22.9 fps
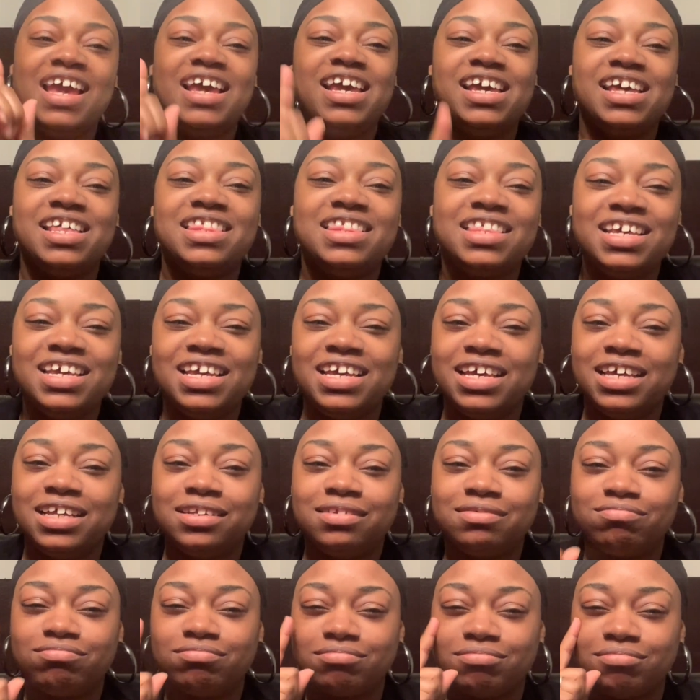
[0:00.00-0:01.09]
And then
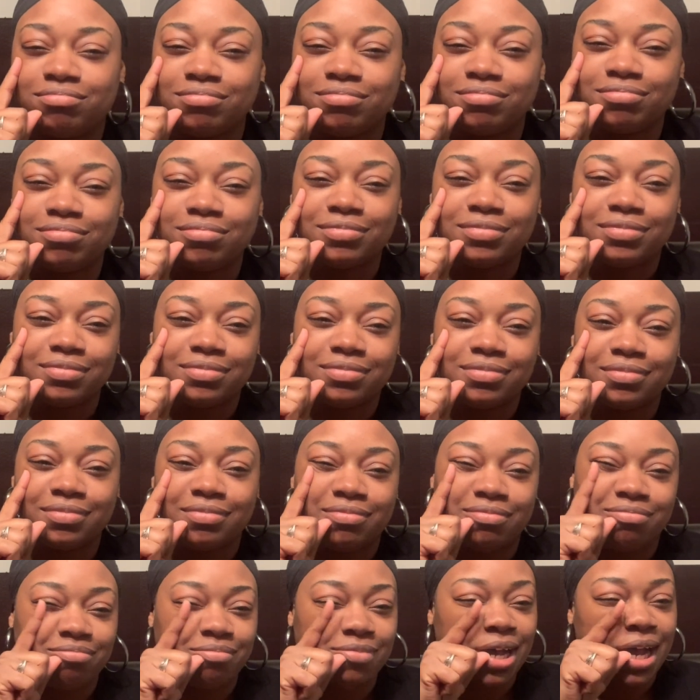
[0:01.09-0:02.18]

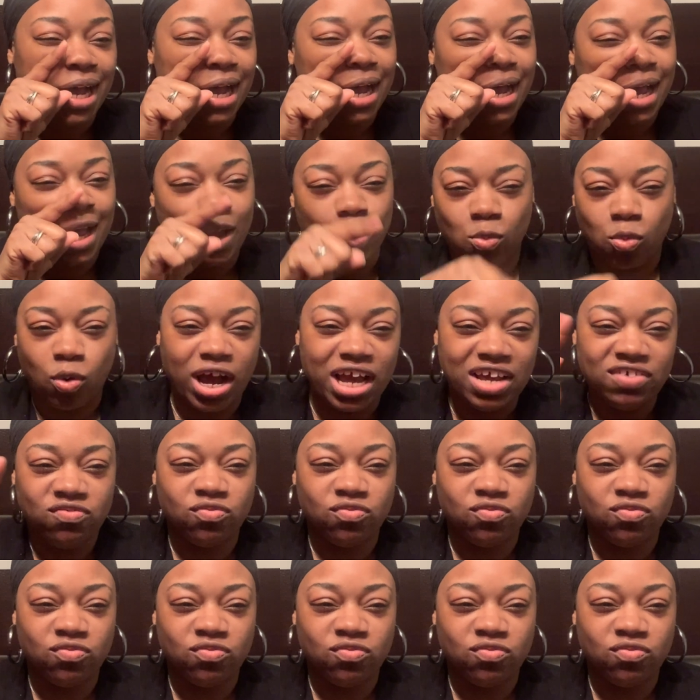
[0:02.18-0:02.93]
my wife